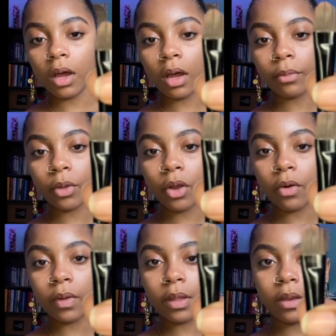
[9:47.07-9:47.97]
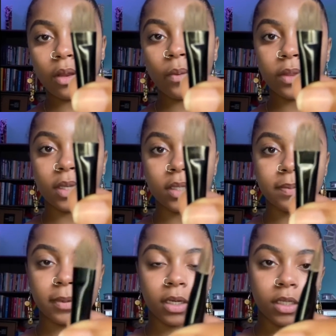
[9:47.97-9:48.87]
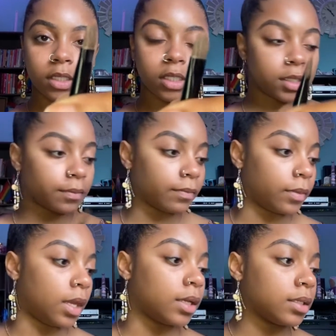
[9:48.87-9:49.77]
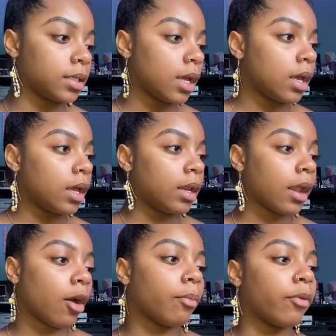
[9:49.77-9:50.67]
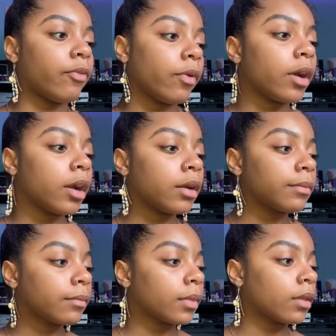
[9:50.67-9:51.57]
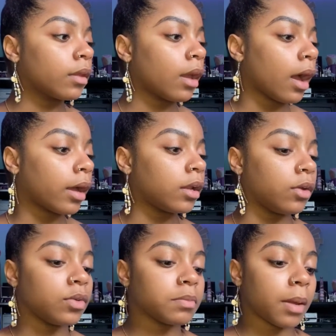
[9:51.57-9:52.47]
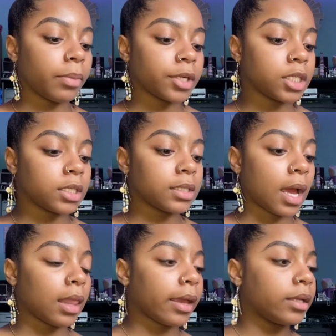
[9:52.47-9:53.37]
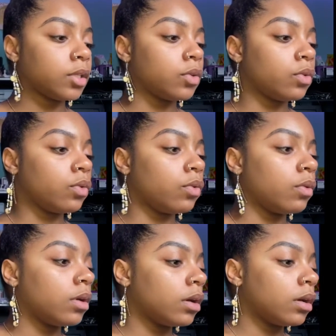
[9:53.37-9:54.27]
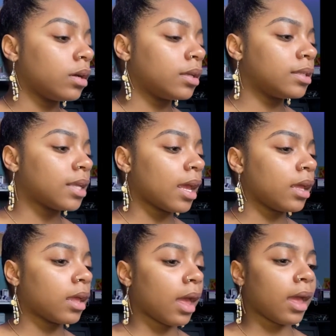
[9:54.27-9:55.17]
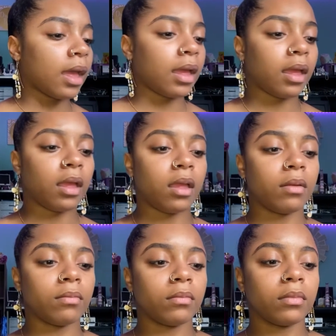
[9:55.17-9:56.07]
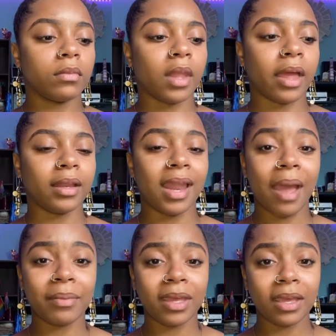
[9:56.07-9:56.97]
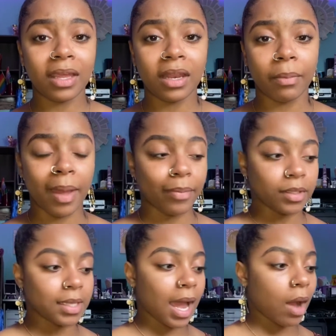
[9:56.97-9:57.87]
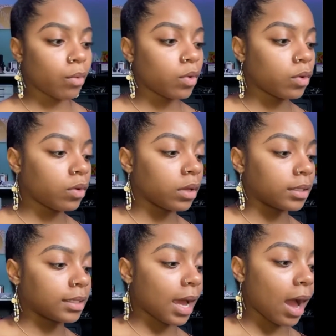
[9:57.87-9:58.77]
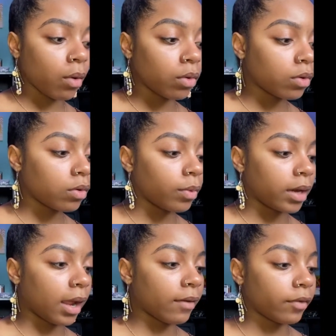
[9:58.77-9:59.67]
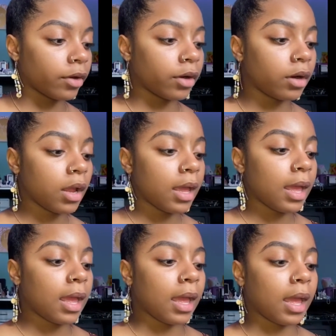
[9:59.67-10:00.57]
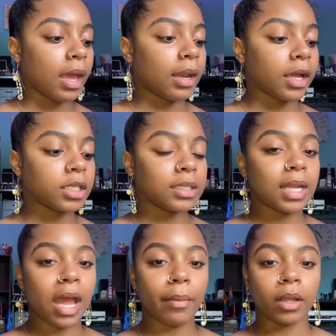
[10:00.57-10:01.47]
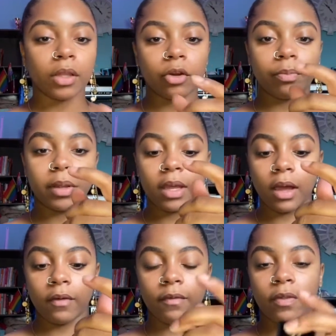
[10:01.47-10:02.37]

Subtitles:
You go in with this brush. Yes. Now, before I use my brushes, I like to take a like napkin, a paper towel, a towel, whatever. And I just dab a little bit of